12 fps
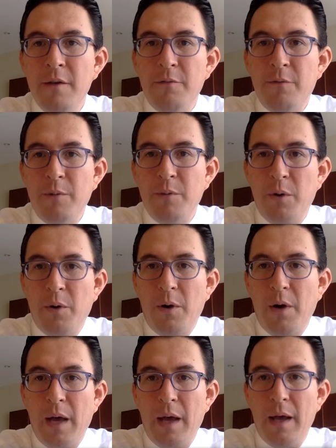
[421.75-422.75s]
from your
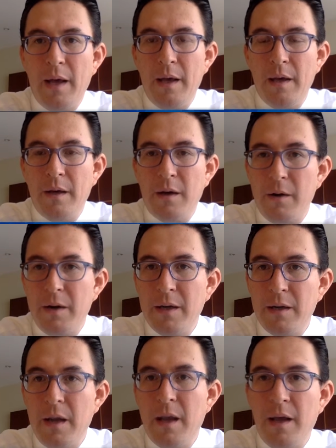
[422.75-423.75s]

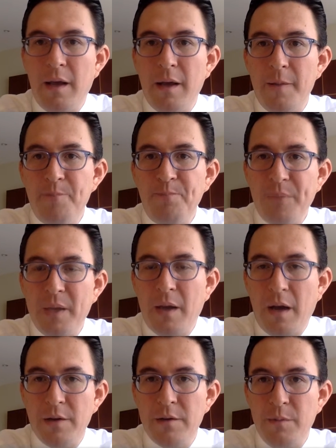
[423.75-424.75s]
current
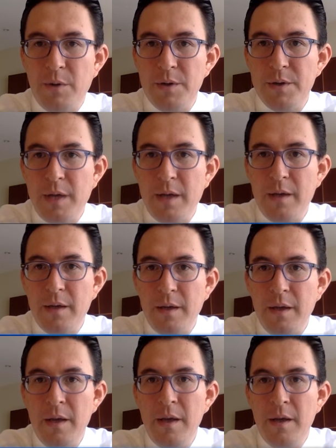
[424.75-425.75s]
customers
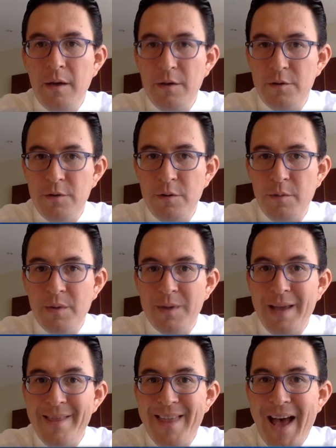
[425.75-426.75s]
and consumers.
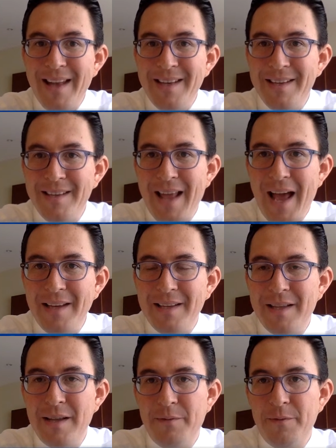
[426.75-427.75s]
And
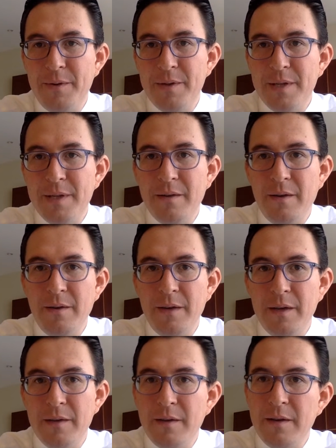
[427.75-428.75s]
that difference
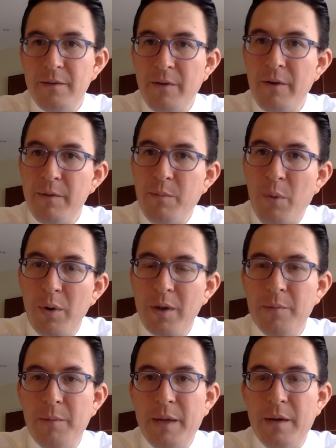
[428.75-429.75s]
is very
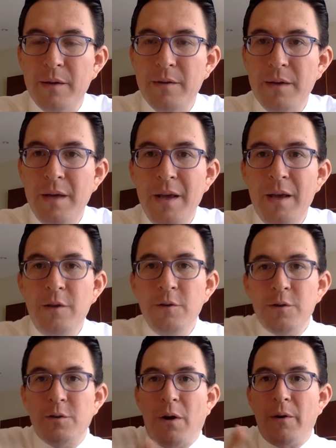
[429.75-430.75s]
important, because you
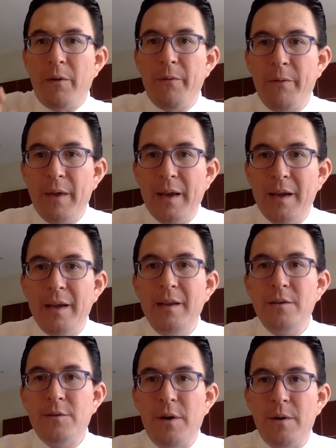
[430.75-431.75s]
start to think
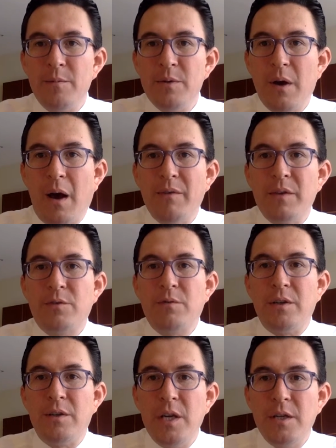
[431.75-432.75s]
in terms of
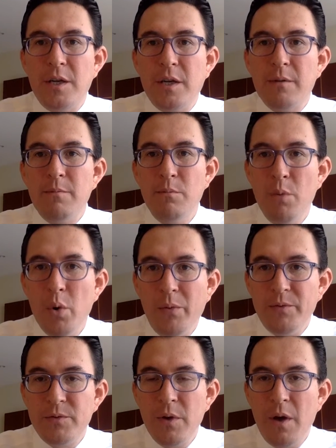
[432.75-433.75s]
strategic
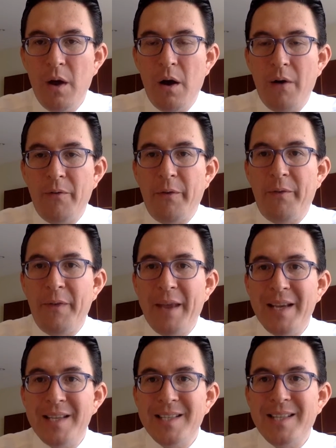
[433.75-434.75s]
moves, of the
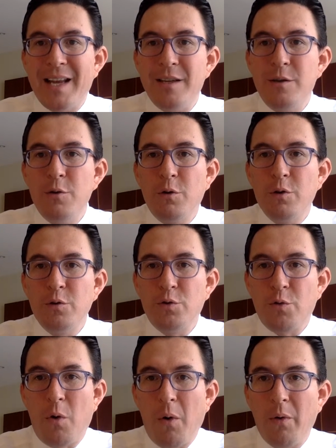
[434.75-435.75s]
things that you
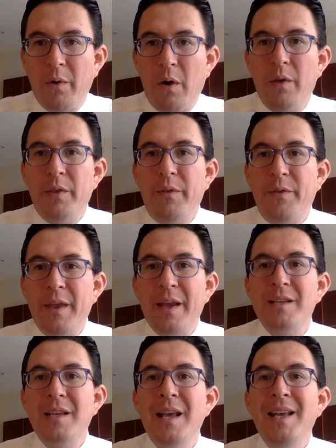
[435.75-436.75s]
control, on the
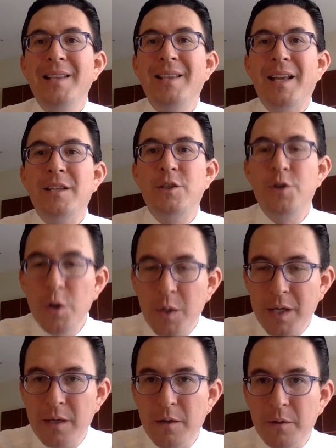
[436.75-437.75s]
things that you
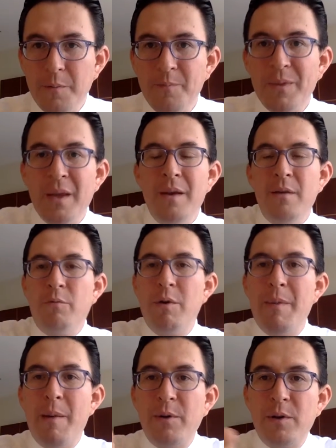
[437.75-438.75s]
can do.
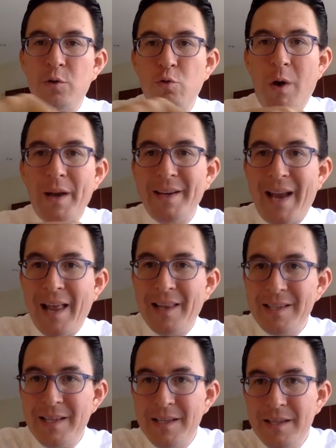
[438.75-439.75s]
Remember the SWOT
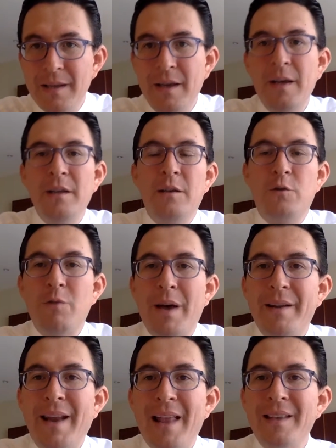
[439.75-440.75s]
analysis? The
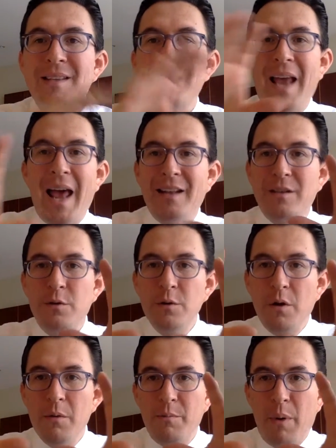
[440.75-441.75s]
SWOT analysis had two
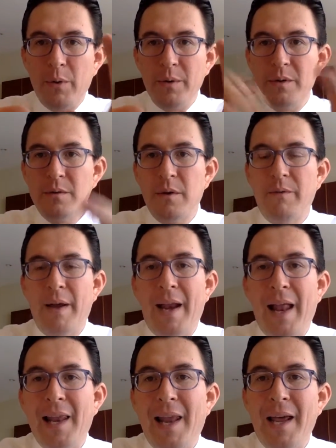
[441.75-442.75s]
components of
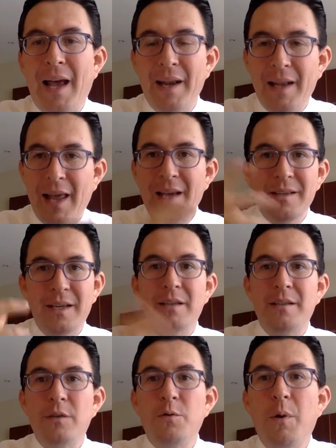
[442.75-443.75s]
analyzing a
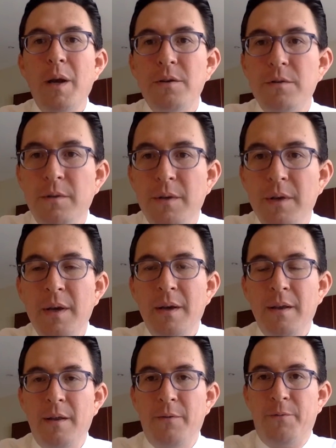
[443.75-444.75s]
situation.
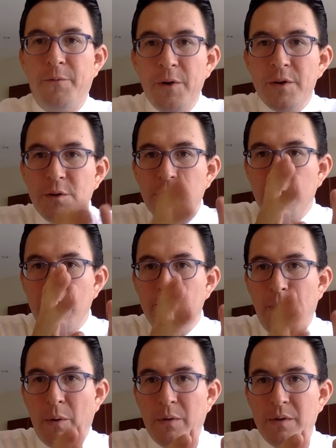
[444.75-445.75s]
The first two
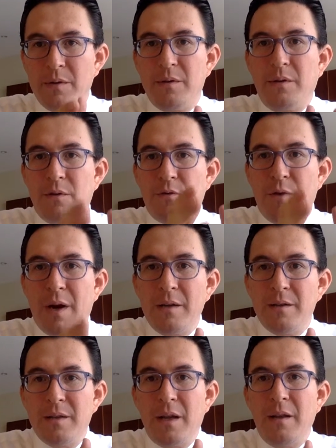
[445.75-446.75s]
components, the
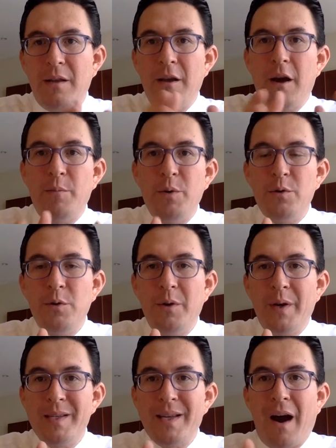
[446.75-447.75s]
strengths and the
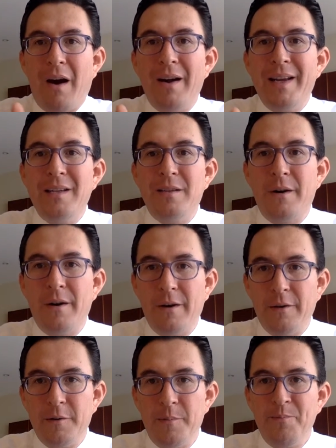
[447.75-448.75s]
opportunities, are
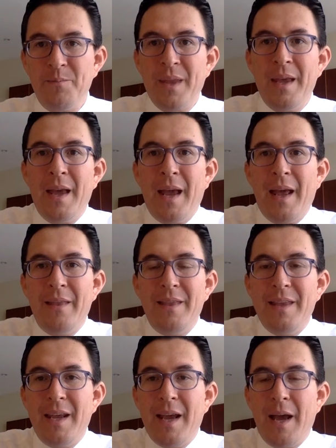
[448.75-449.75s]
internal, and
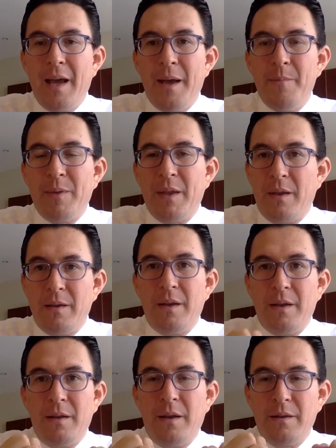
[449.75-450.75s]
the
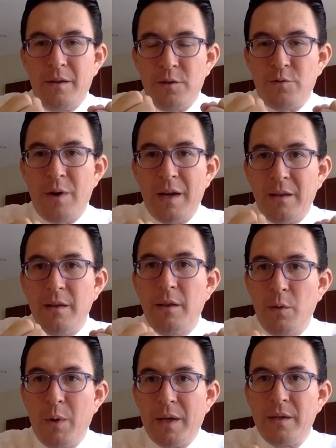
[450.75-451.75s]
strength and
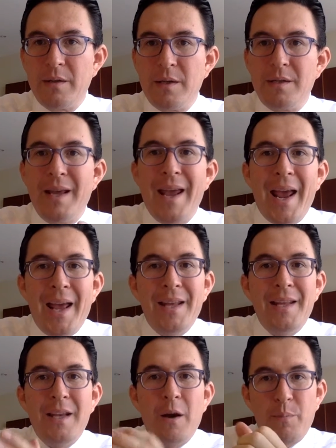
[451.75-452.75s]
the weaknesses,
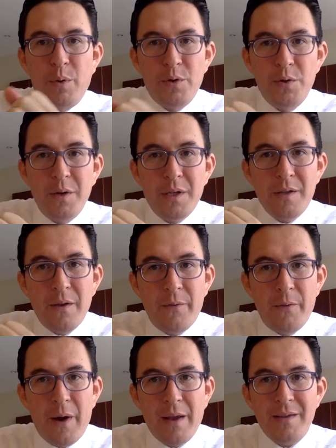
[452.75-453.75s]
and the opportunities and
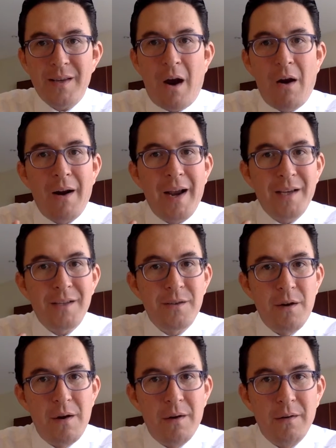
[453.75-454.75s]
threats are
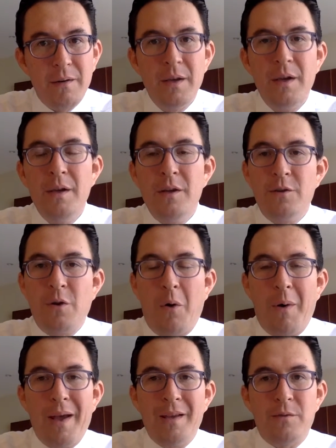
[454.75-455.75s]
external.
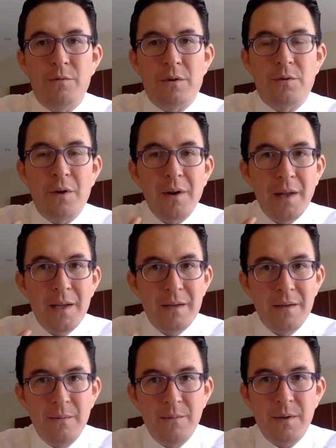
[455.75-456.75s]
So
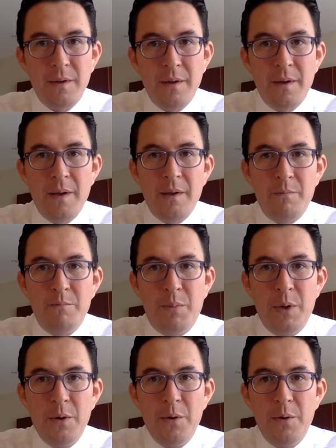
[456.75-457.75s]
structuralisms
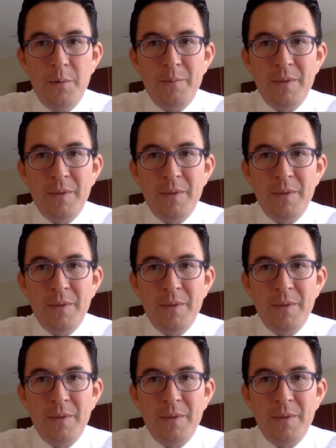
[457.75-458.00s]
view